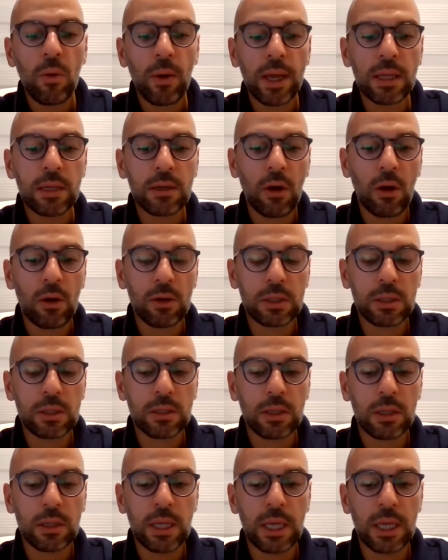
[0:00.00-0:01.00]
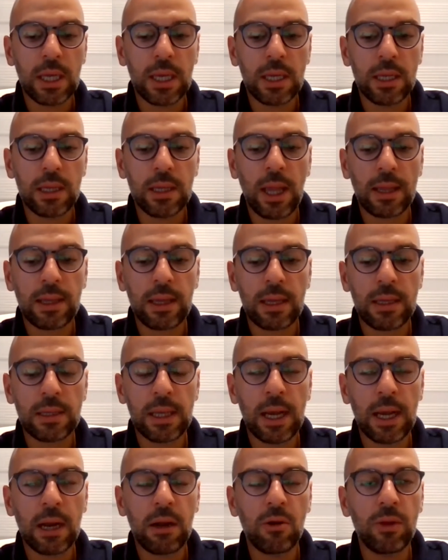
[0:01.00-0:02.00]
it costs that
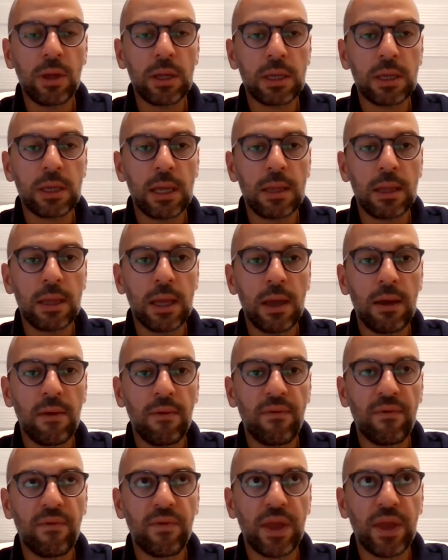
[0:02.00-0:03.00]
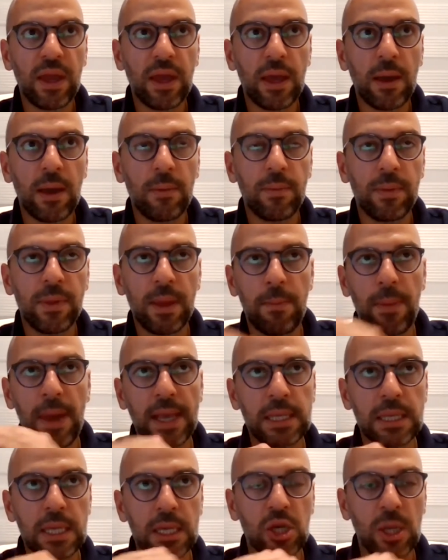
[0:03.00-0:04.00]
is included in the
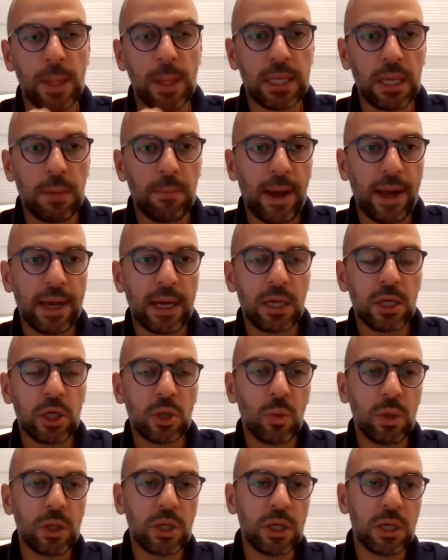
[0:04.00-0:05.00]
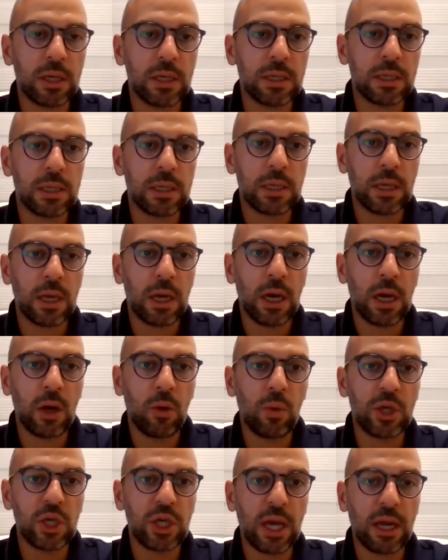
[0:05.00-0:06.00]
basic genetic package, which is
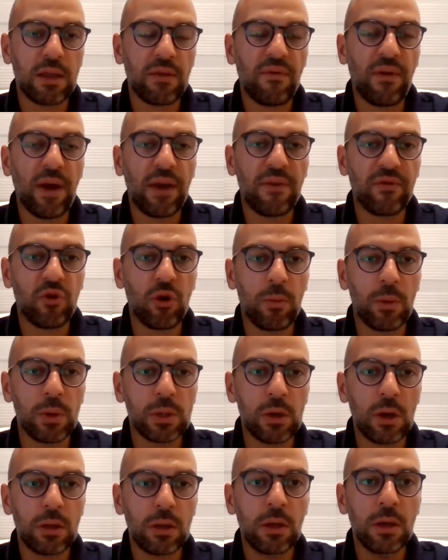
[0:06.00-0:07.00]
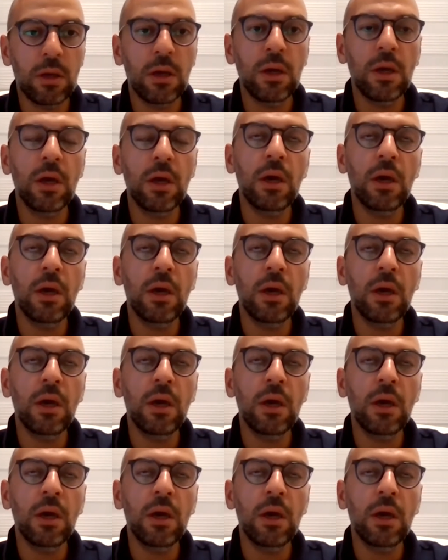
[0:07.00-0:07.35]
we checked 5 chromosome,